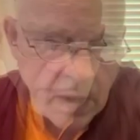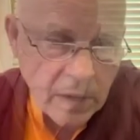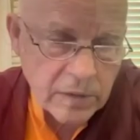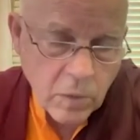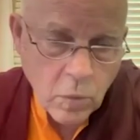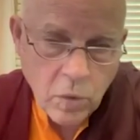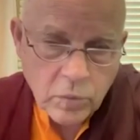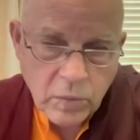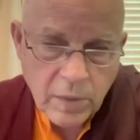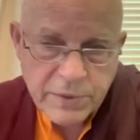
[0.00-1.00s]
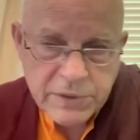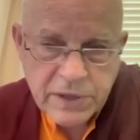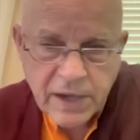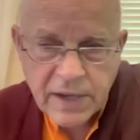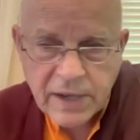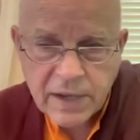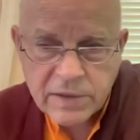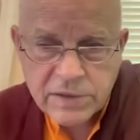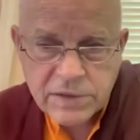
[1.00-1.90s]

Uh, to quote Rinpoche again,